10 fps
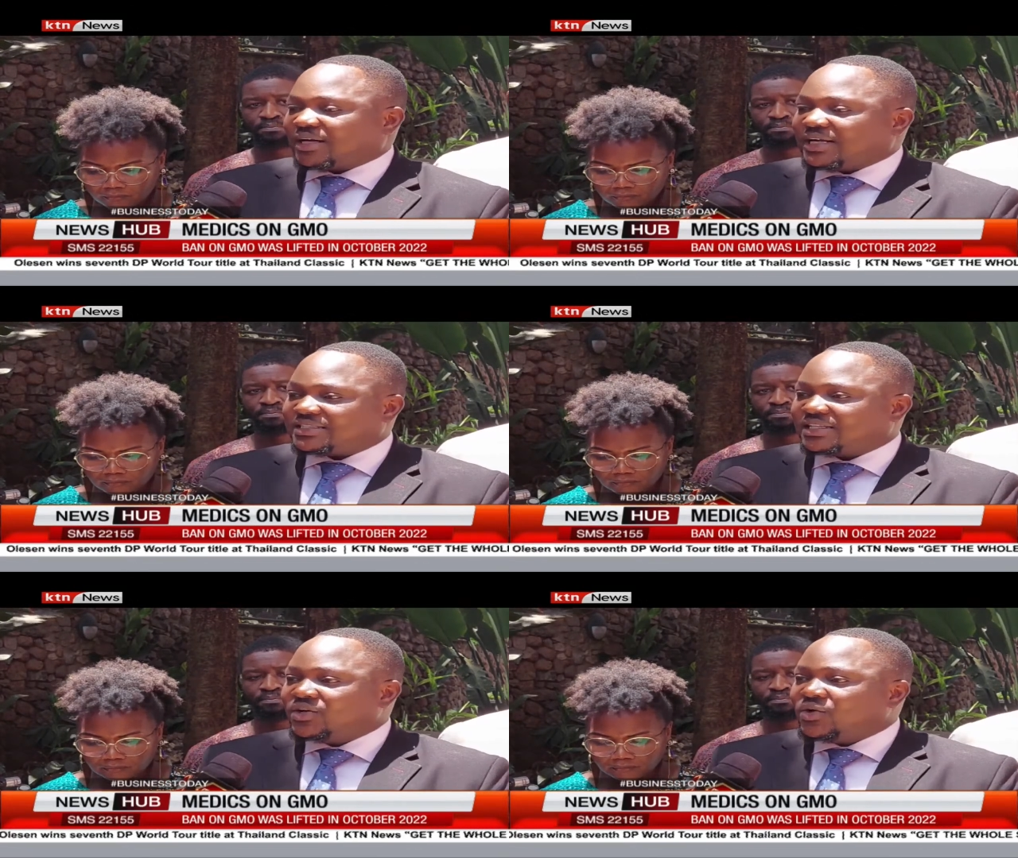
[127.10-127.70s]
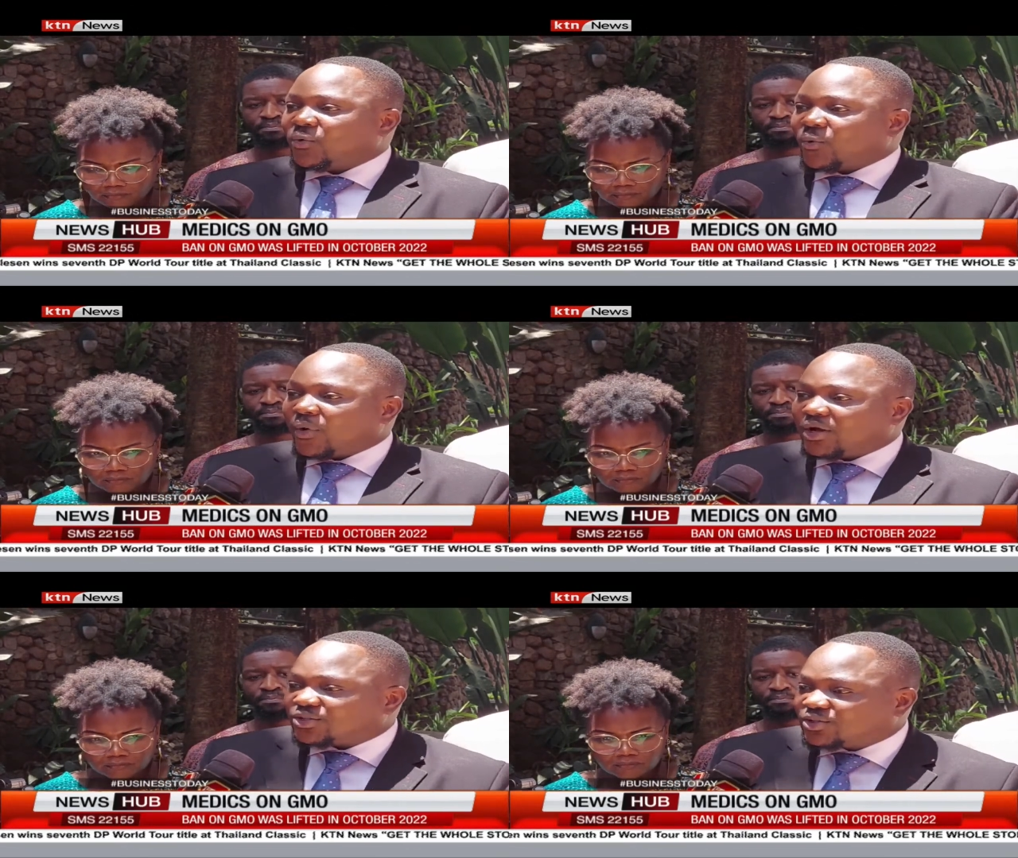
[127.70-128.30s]
Speaker 1: and for us,
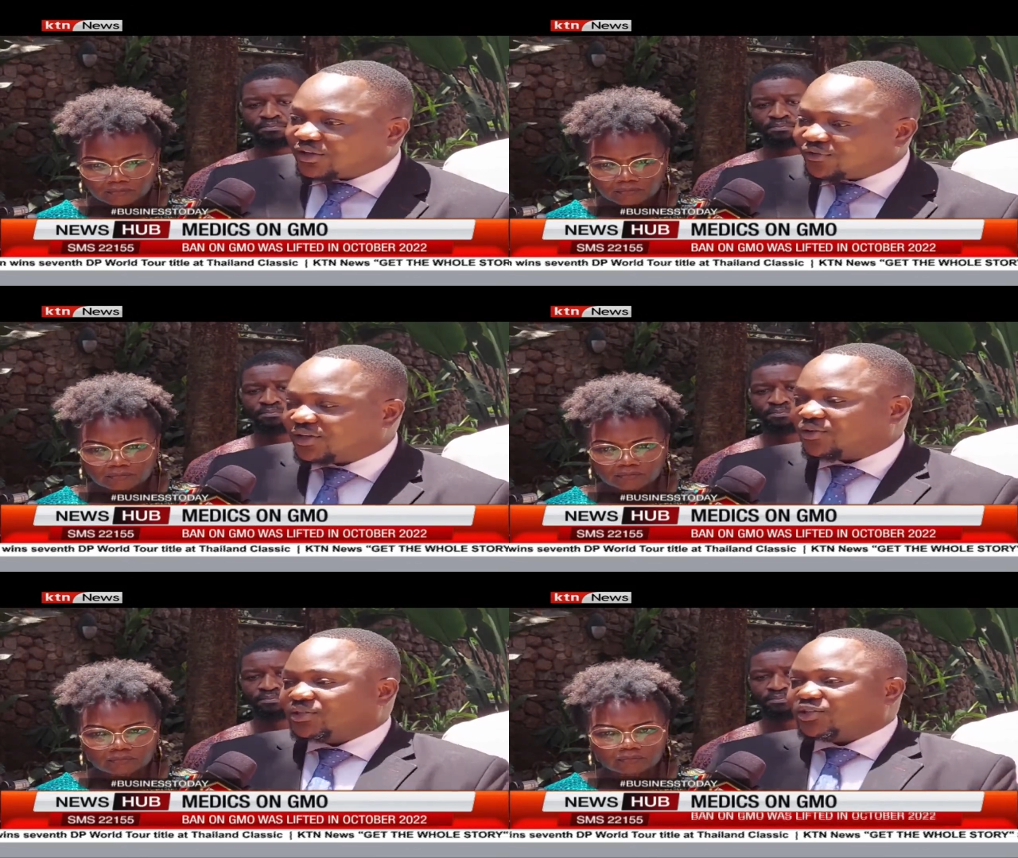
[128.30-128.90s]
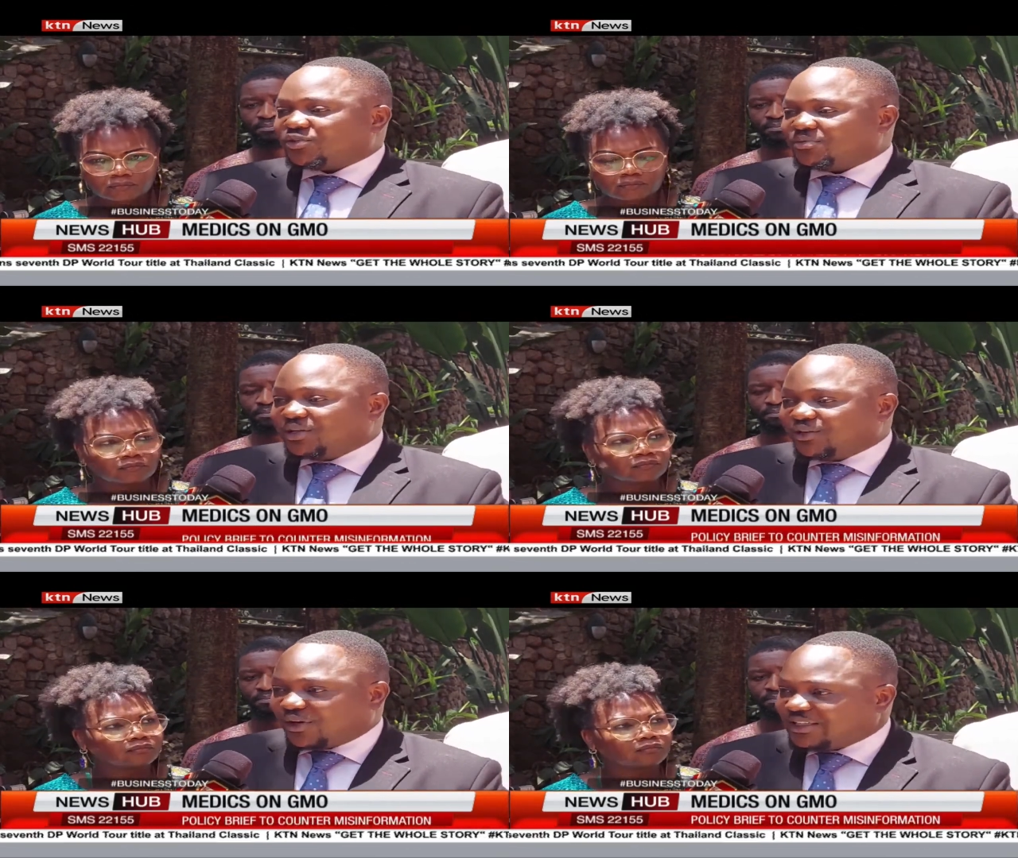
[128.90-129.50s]
we are not afraid because we're not
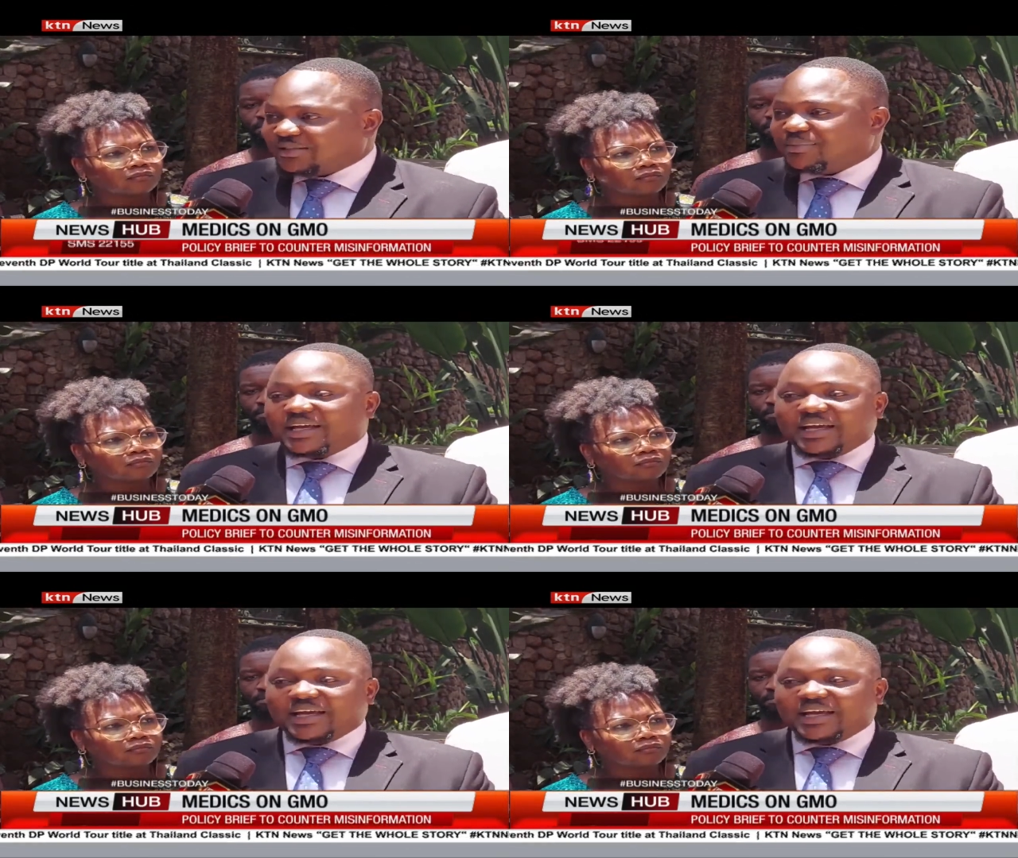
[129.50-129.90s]
being funded